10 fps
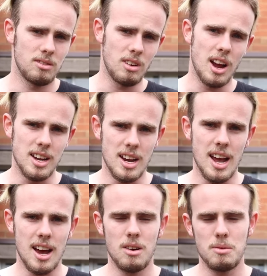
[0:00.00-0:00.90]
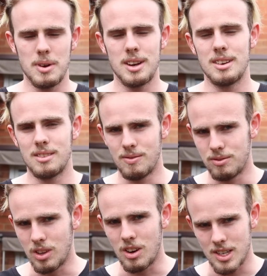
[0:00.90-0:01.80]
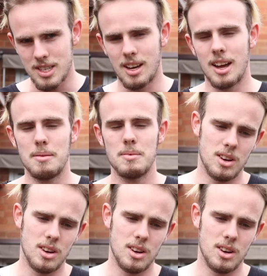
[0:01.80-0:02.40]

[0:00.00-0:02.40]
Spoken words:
right now when vlog time,